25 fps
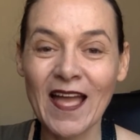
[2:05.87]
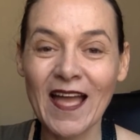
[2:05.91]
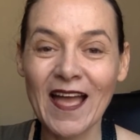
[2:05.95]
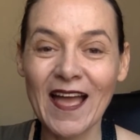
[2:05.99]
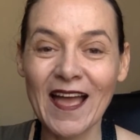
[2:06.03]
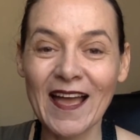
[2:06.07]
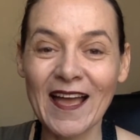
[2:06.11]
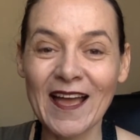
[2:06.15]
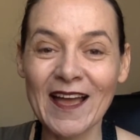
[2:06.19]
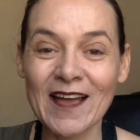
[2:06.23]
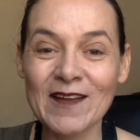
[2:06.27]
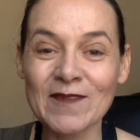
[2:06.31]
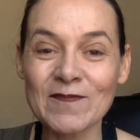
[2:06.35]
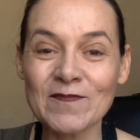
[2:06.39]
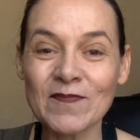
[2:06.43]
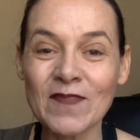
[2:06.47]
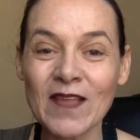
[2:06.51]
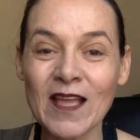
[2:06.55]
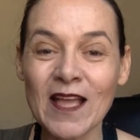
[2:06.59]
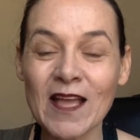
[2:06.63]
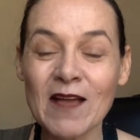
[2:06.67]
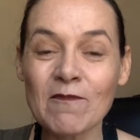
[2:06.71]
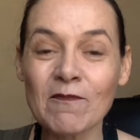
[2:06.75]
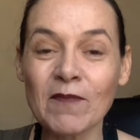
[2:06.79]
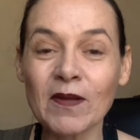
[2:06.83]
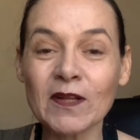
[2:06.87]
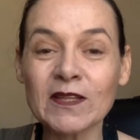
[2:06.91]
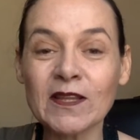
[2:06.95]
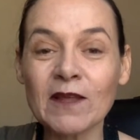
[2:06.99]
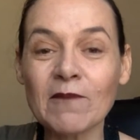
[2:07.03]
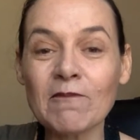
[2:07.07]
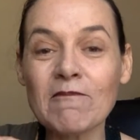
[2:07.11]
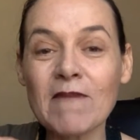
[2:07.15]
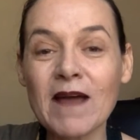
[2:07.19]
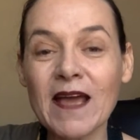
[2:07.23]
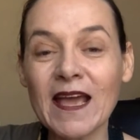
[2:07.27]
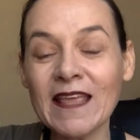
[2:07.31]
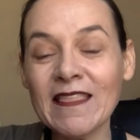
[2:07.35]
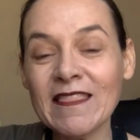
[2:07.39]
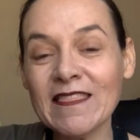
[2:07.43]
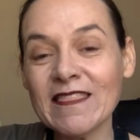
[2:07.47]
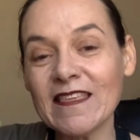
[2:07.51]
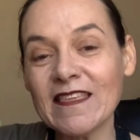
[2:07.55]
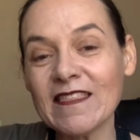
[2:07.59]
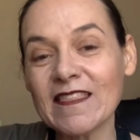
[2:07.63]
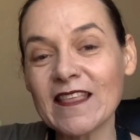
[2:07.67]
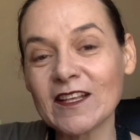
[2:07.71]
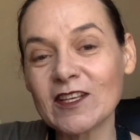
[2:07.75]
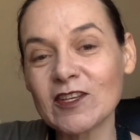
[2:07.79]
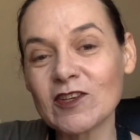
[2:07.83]
But the main
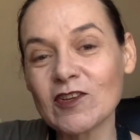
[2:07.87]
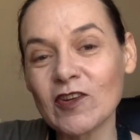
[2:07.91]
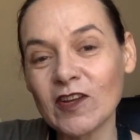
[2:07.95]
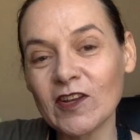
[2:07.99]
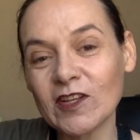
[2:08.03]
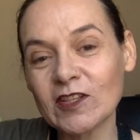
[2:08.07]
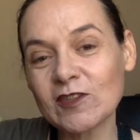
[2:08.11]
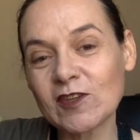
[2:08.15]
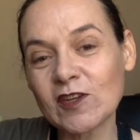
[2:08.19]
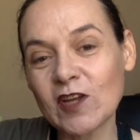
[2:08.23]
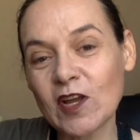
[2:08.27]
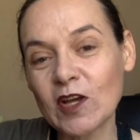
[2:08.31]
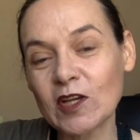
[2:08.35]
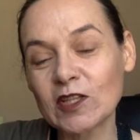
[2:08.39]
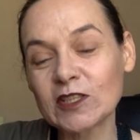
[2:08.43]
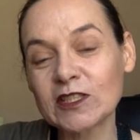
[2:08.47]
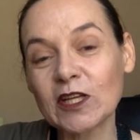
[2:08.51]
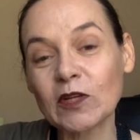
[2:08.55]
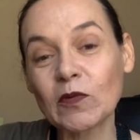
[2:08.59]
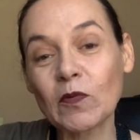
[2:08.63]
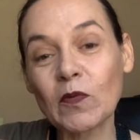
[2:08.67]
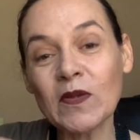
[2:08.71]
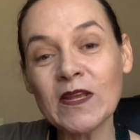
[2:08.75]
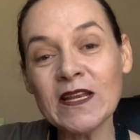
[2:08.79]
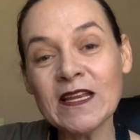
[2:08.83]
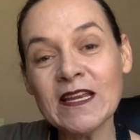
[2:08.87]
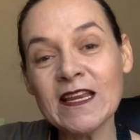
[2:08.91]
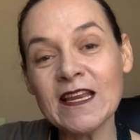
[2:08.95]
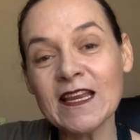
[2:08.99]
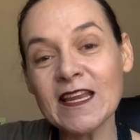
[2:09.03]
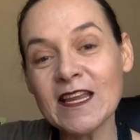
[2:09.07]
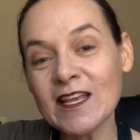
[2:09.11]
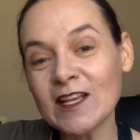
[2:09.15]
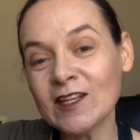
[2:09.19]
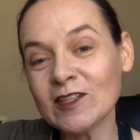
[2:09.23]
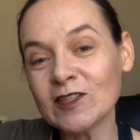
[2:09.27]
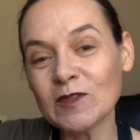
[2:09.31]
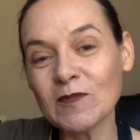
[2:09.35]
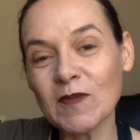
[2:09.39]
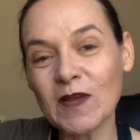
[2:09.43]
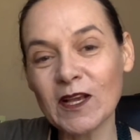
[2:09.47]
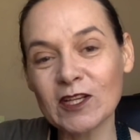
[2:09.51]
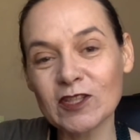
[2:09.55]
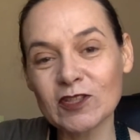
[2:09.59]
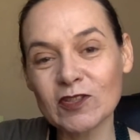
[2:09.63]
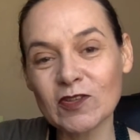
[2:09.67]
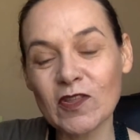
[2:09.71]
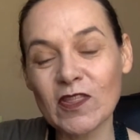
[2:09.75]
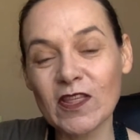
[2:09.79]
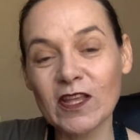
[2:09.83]
thing that you need to know is that we need to make
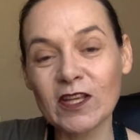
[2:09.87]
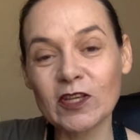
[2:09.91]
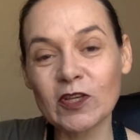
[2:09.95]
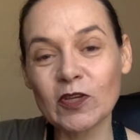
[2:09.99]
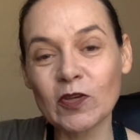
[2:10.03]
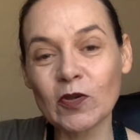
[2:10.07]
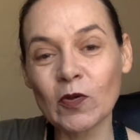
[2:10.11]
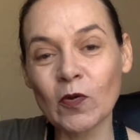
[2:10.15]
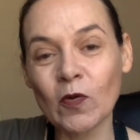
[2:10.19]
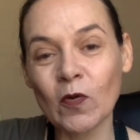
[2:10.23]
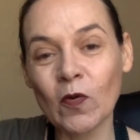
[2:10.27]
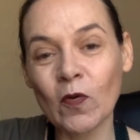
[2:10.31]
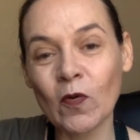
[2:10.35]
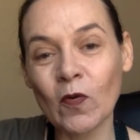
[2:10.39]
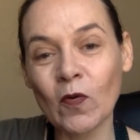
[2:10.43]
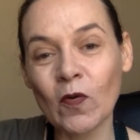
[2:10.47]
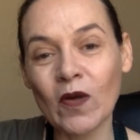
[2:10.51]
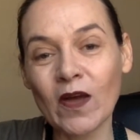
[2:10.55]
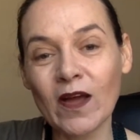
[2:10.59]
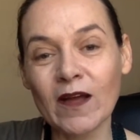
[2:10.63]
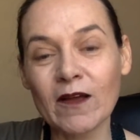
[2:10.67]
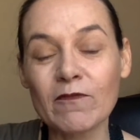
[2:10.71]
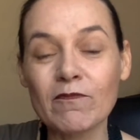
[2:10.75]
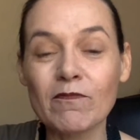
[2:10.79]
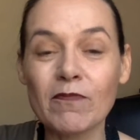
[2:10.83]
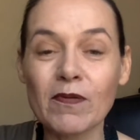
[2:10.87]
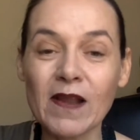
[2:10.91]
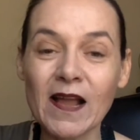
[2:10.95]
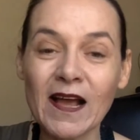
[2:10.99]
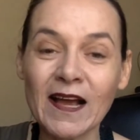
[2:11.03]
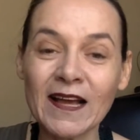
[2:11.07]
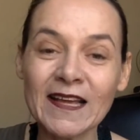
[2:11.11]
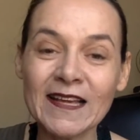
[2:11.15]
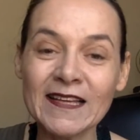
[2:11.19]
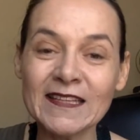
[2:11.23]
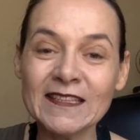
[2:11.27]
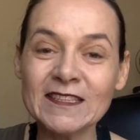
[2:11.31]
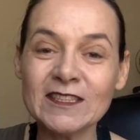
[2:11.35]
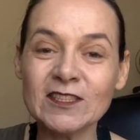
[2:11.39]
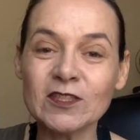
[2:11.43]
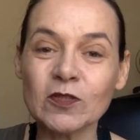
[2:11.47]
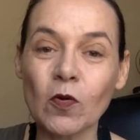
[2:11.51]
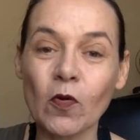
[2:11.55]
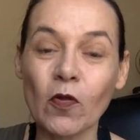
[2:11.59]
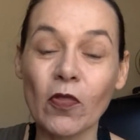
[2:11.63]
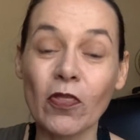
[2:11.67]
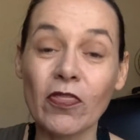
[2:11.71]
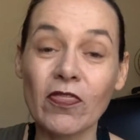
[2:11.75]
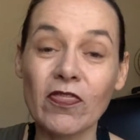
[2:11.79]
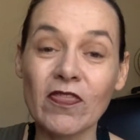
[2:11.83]
sure that your plugins,
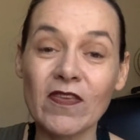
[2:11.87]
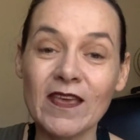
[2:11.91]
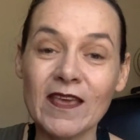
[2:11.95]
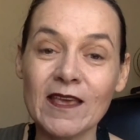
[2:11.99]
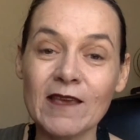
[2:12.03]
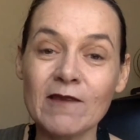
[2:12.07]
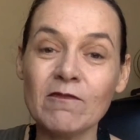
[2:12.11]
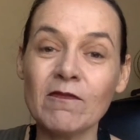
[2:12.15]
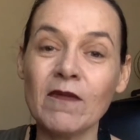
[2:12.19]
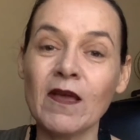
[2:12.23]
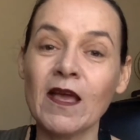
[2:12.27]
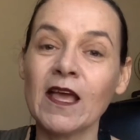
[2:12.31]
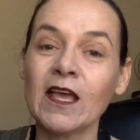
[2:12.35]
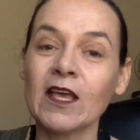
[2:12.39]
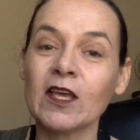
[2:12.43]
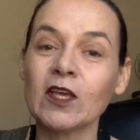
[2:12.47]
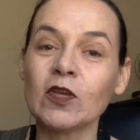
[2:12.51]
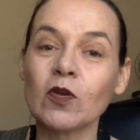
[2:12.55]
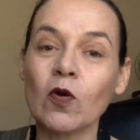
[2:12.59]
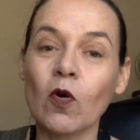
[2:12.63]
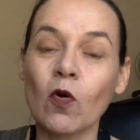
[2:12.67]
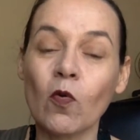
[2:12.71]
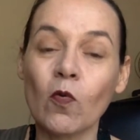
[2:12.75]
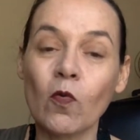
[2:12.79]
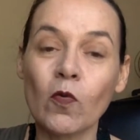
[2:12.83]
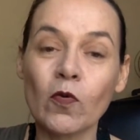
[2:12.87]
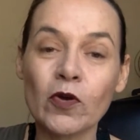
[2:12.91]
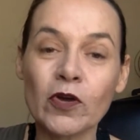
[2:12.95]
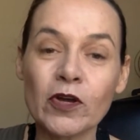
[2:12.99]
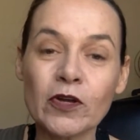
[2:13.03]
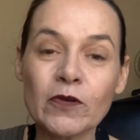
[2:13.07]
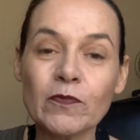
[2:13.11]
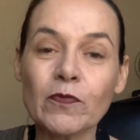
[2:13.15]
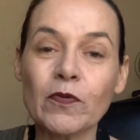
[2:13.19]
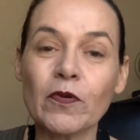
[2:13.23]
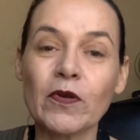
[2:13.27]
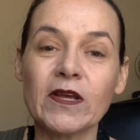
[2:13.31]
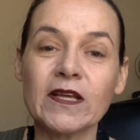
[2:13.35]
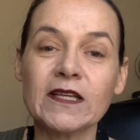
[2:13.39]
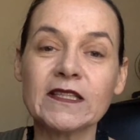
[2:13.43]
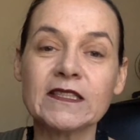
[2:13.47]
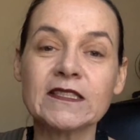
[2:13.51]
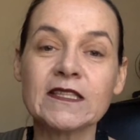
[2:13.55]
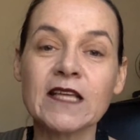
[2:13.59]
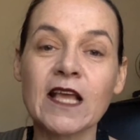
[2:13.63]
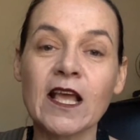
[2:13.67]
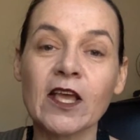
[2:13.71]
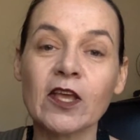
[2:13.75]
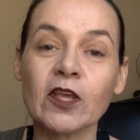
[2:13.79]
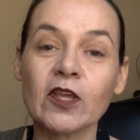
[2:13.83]
your theme, your WordPress,
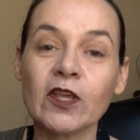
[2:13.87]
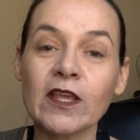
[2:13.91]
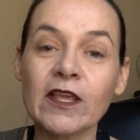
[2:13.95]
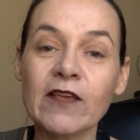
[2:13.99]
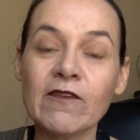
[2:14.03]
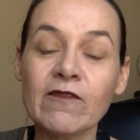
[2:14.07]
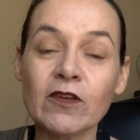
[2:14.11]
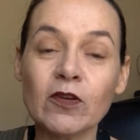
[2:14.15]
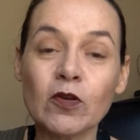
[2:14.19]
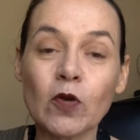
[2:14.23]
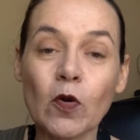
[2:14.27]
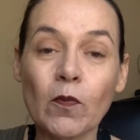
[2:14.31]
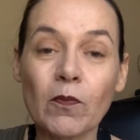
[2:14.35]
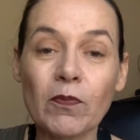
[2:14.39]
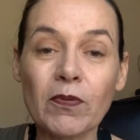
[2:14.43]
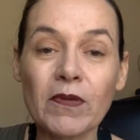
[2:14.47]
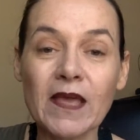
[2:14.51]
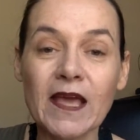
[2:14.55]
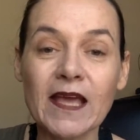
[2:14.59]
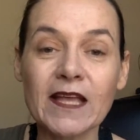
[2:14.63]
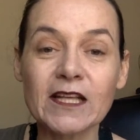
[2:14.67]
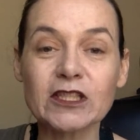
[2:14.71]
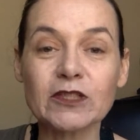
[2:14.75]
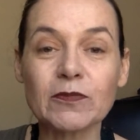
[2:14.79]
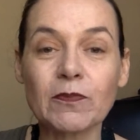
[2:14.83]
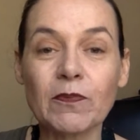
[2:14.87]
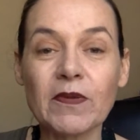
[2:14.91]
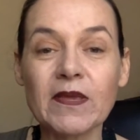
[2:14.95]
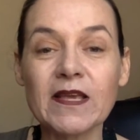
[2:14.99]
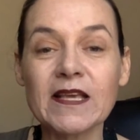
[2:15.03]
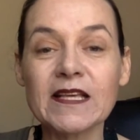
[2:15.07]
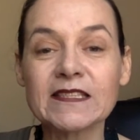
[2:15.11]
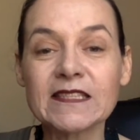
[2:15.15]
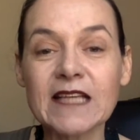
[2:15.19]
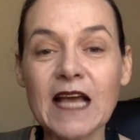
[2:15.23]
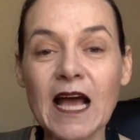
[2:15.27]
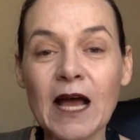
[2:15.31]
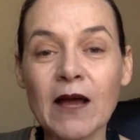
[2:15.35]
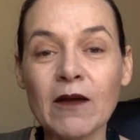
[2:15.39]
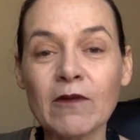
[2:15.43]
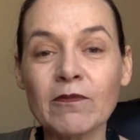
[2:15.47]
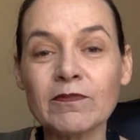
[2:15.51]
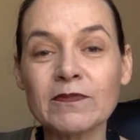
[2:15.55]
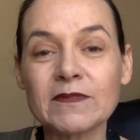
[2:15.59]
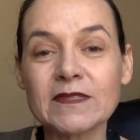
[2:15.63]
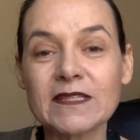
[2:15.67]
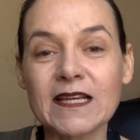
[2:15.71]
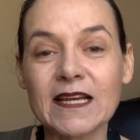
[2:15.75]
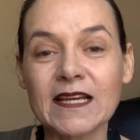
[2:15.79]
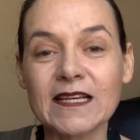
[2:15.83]
even your PHP is
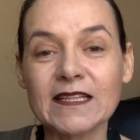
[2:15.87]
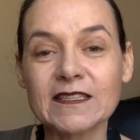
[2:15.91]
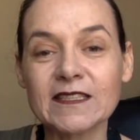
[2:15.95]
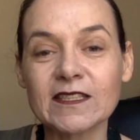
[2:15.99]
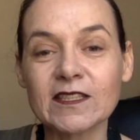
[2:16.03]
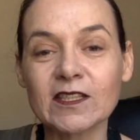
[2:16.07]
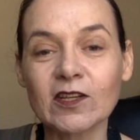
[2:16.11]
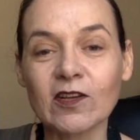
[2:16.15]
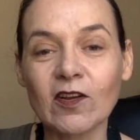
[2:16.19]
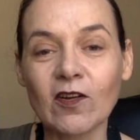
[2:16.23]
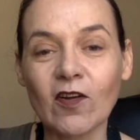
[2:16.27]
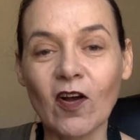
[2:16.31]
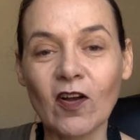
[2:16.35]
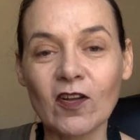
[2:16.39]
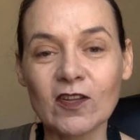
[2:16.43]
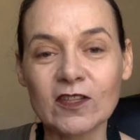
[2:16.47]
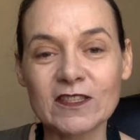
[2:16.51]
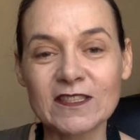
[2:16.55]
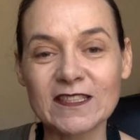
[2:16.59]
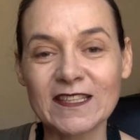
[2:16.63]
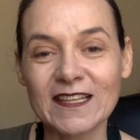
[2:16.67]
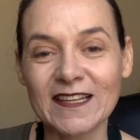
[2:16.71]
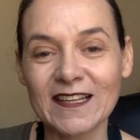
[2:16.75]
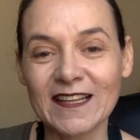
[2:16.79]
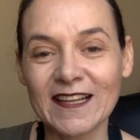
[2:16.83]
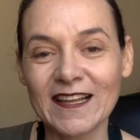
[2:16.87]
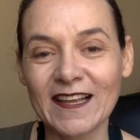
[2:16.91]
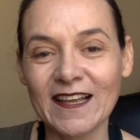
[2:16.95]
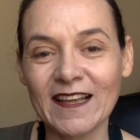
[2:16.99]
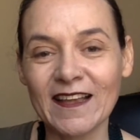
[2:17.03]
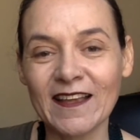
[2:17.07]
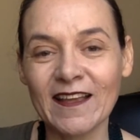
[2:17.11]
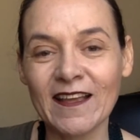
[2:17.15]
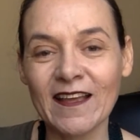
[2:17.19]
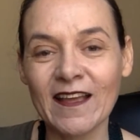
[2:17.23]
updated constantly.